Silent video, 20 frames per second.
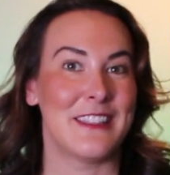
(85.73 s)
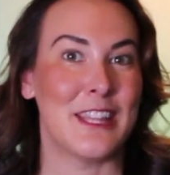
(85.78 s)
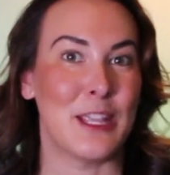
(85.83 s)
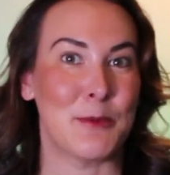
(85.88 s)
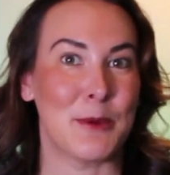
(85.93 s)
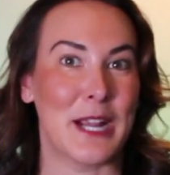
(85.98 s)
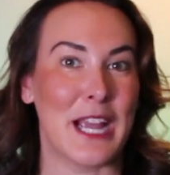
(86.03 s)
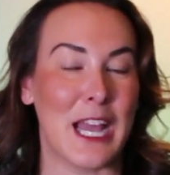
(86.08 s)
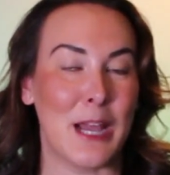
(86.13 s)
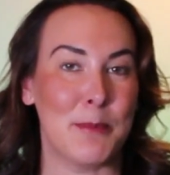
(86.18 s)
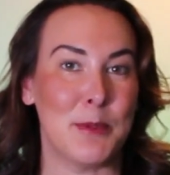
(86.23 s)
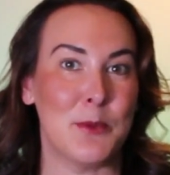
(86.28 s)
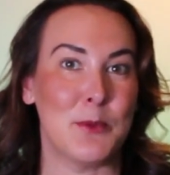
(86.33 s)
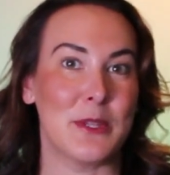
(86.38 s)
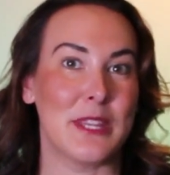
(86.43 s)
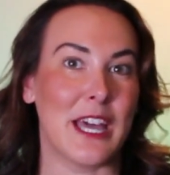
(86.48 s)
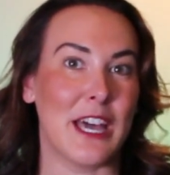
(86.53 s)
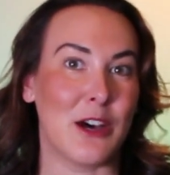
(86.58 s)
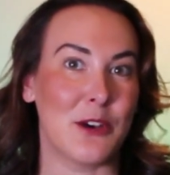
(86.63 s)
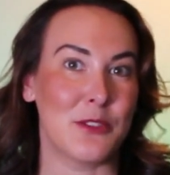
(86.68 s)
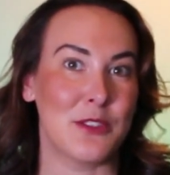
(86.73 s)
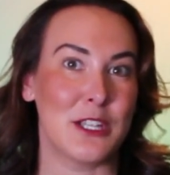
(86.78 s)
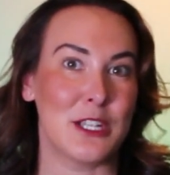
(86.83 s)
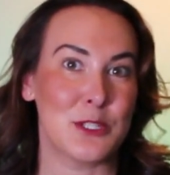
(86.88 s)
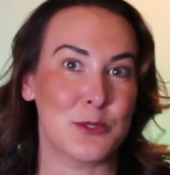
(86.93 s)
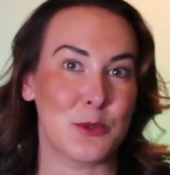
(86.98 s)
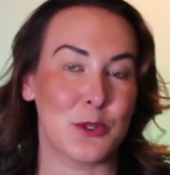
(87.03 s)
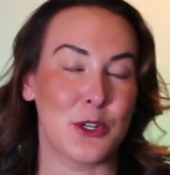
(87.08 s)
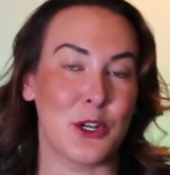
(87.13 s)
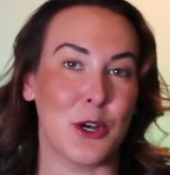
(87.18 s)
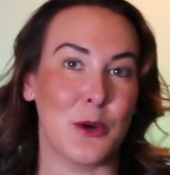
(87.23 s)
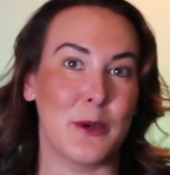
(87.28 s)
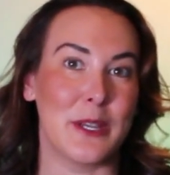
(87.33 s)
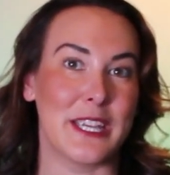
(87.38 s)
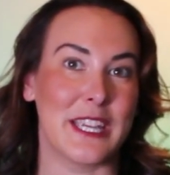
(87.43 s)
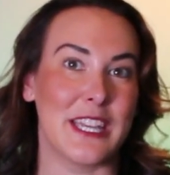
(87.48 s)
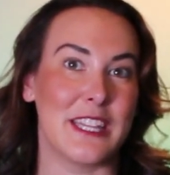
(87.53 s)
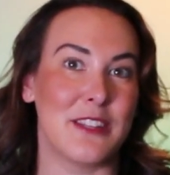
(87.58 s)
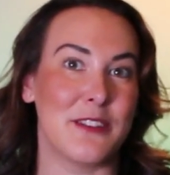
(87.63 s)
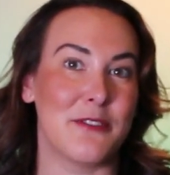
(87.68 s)
They were happy with how things were
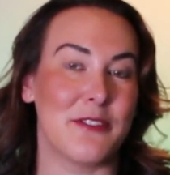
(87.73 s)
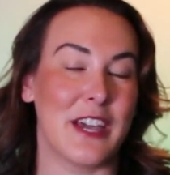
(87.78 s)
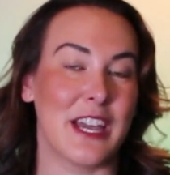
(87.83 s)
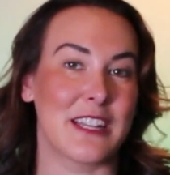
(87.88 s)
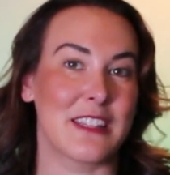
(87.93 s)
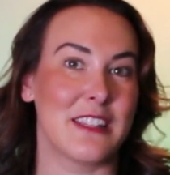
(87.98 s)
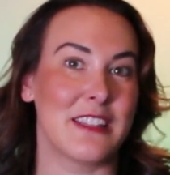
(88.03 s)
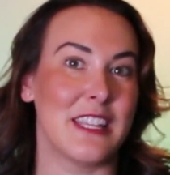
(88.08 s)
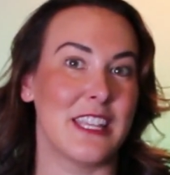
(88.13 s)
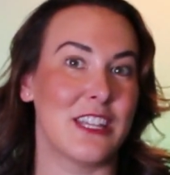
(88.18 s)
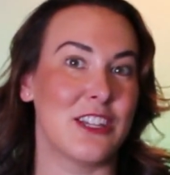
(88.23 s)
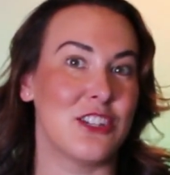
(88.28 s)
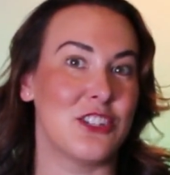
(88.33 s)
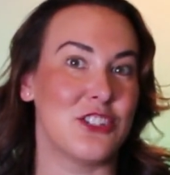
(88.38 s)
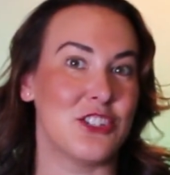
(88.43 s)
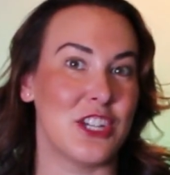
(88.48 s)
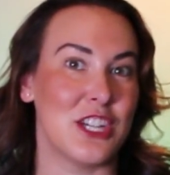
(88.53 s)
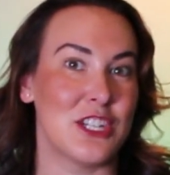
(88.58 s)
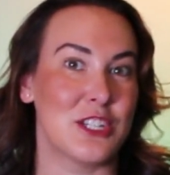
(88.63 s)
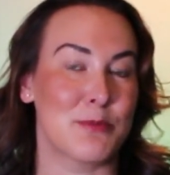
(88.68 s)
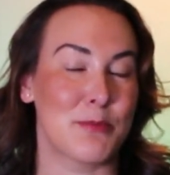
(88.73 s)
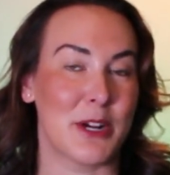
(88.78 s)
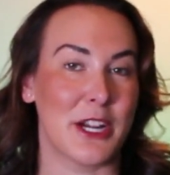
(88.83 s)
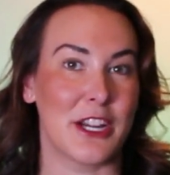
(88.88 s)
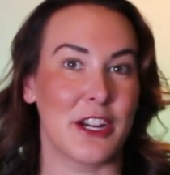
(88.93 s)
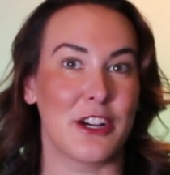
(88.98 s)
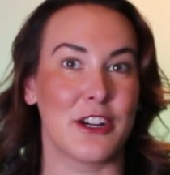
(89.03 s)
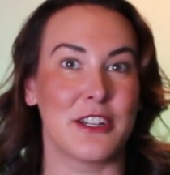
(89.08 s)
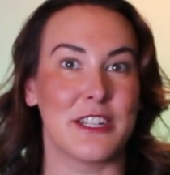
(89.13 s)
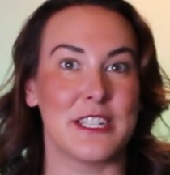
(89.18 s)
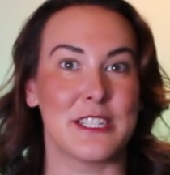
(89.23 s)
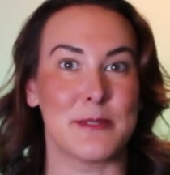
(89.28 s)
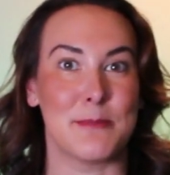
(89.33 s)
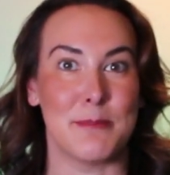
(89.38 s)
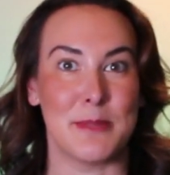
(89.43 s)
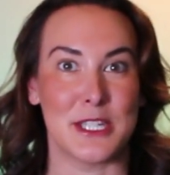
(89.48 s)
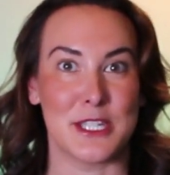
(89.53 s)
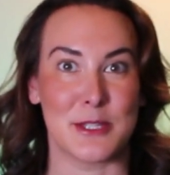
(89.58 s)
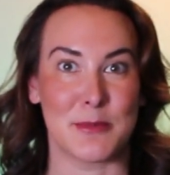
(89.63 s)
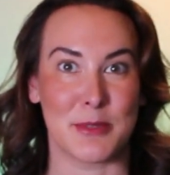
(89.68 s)
going and the fact that they could change
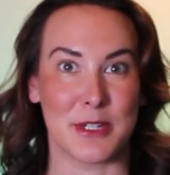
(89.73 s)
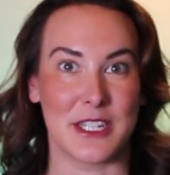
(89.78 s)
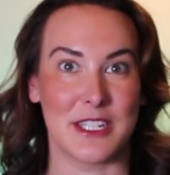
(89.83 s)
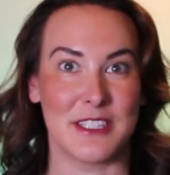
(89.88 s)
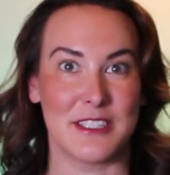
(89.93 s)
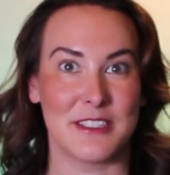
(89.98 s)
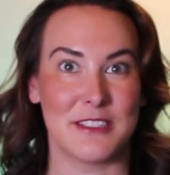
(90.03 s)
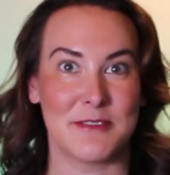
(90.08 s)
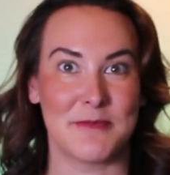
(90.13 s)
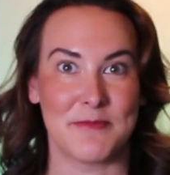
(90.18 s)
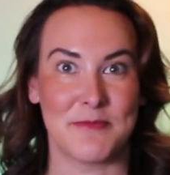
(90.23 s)
priorities mid-sprint.